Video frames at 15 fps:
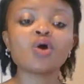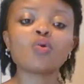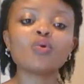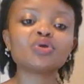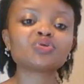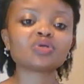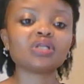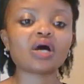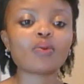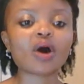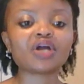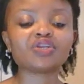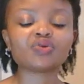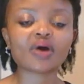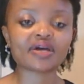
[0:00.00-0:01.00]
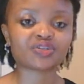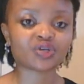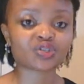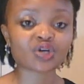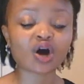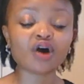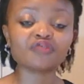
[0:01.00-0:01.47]
which will award you a
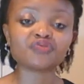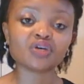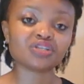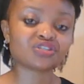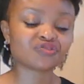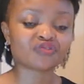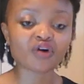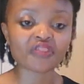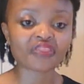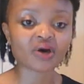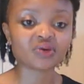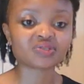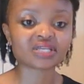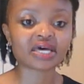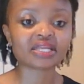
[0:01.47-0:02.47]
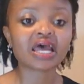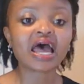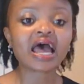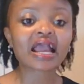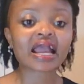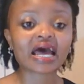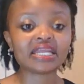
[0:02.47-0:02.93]
total of 24,000
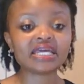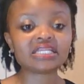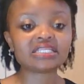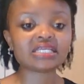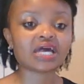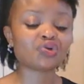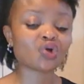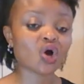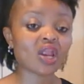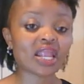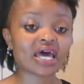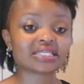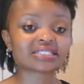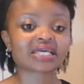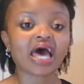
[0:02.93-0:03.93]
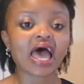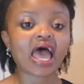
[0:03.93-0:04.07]
Canadian dollars.